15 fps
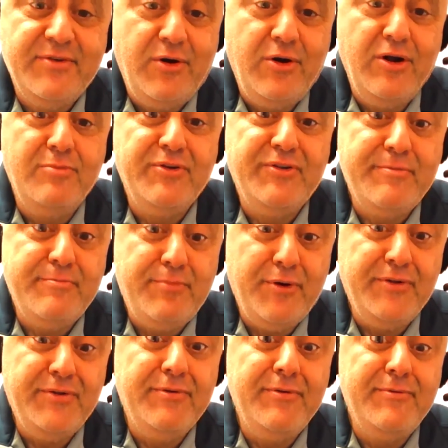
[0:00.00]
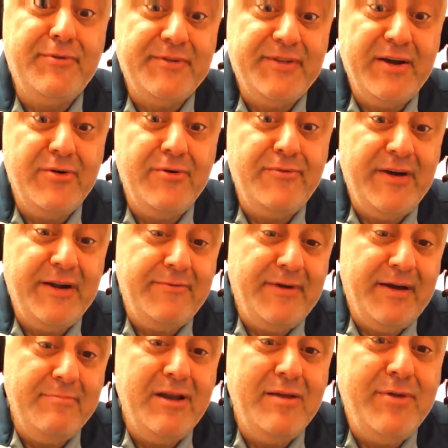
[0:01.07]
almost impossible for some of our
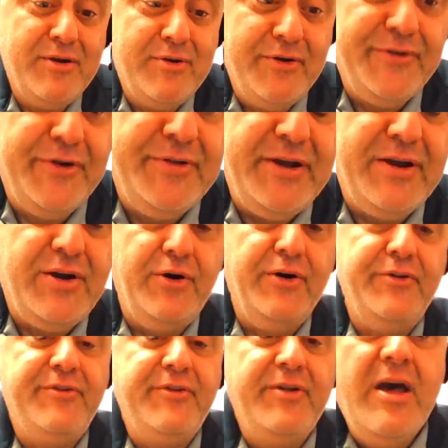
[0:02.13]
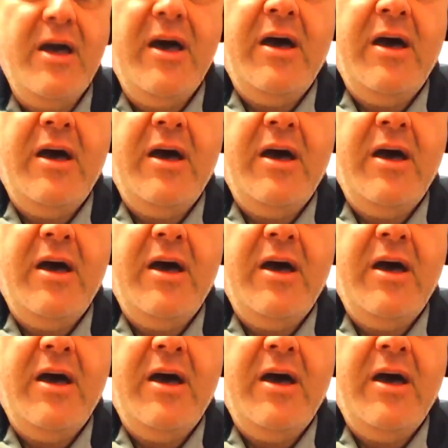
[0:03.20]
families because of the cost. Yes.